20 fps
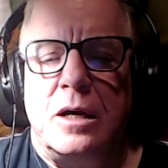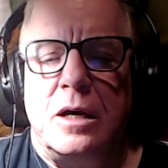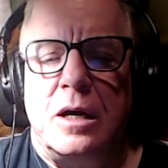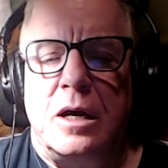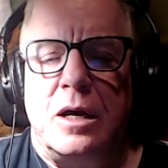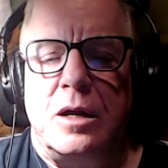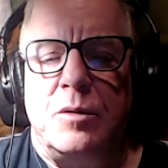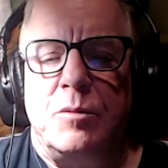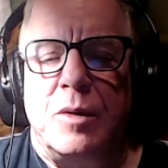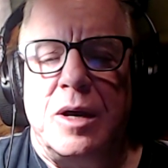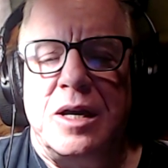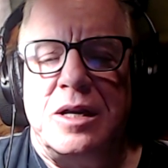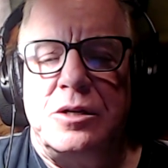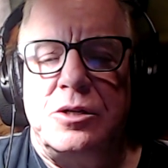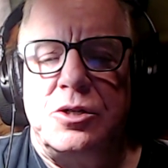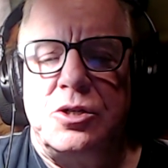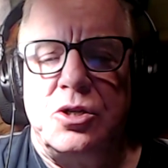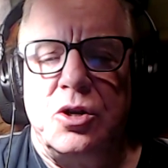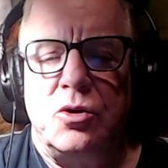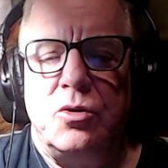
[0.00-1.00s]
and my
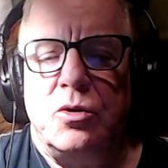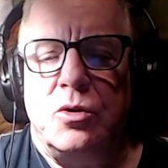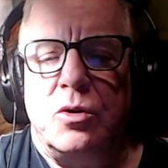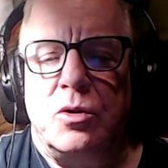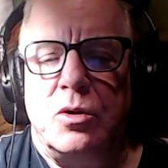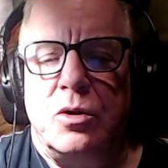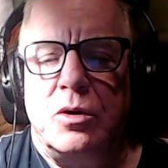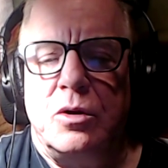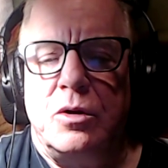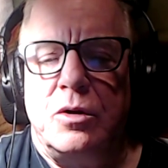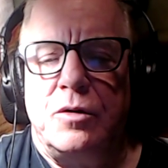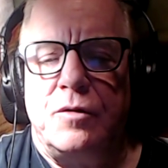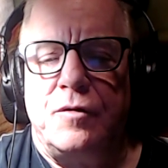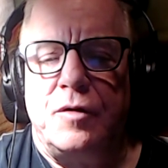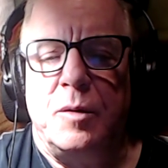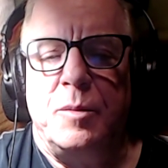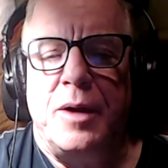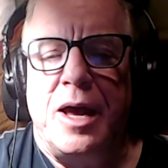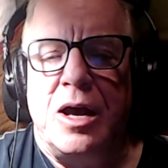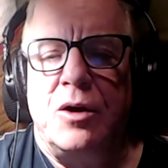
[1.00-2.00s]
soul
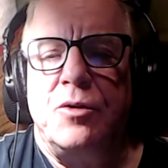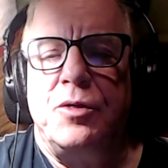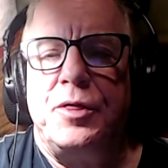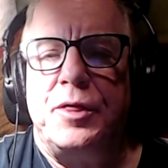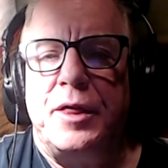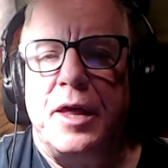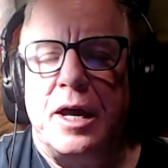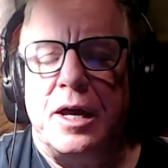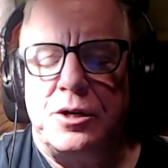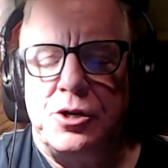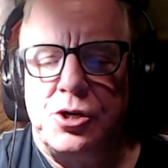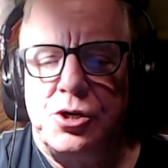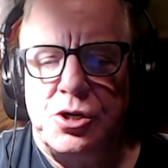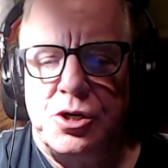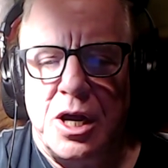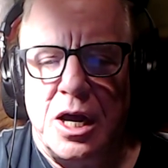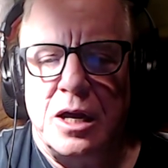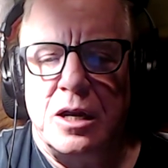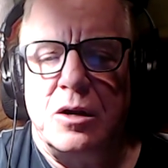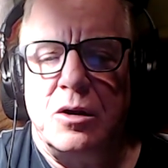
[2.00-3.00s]
from out that
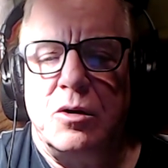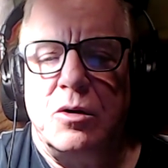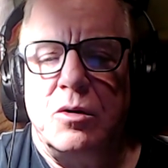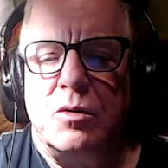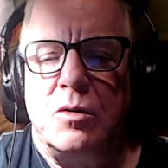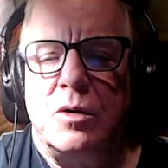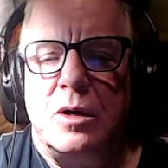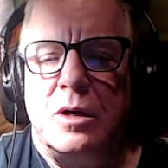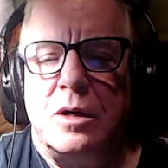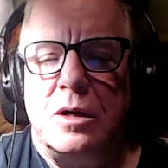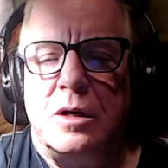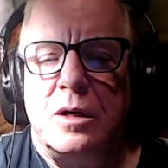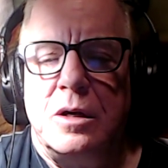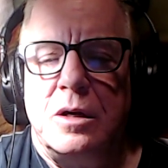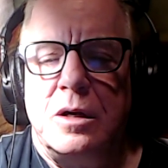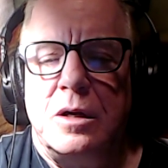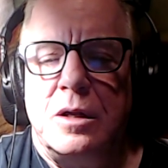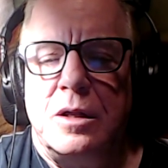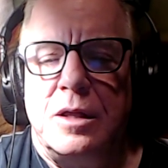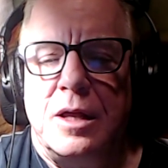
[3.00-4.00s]
shadow
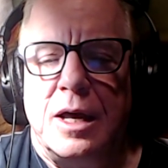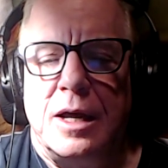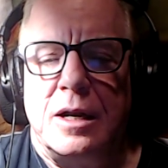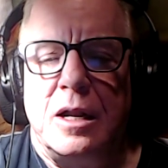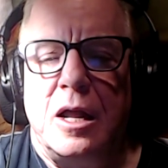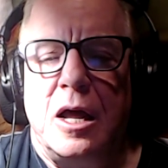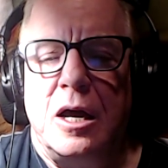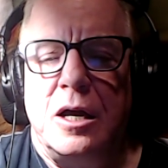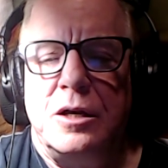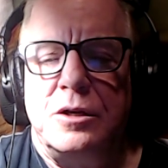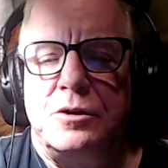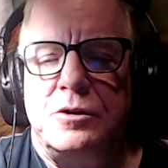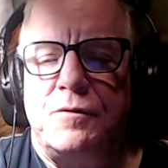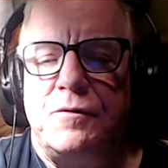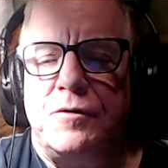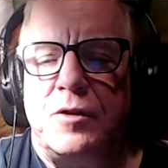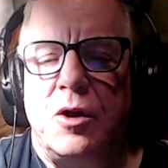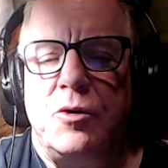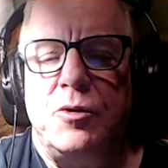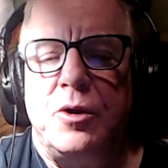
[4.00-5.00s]
that lies
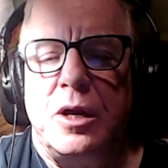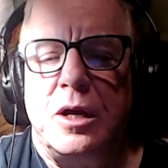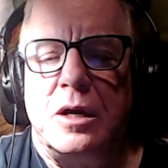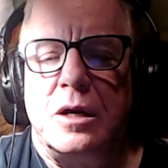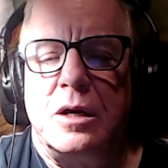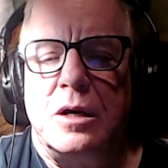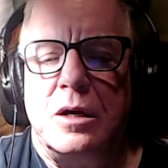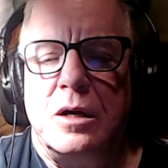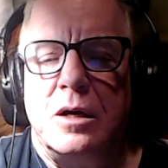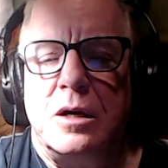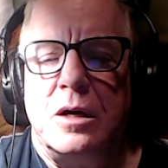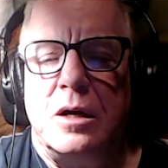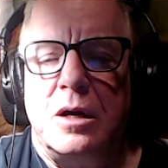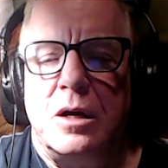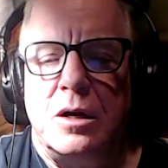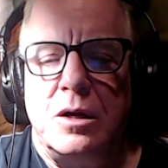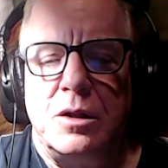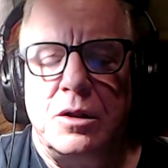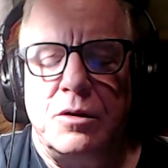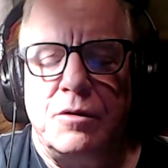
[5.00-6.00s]
floating
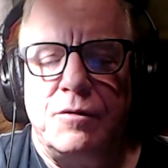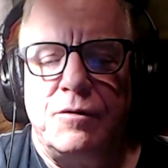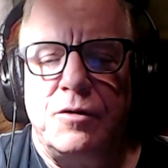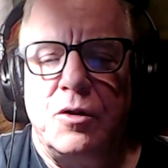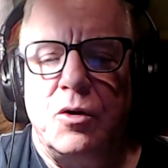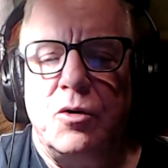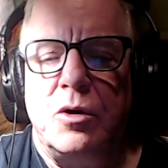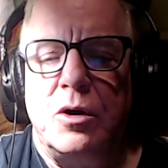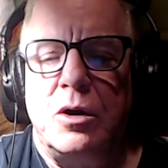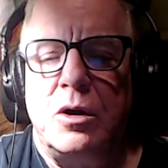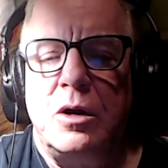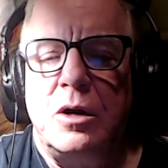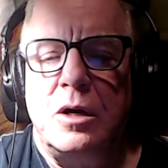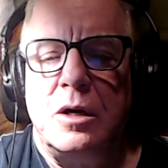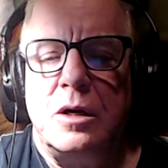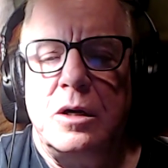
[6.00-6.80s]
on the floor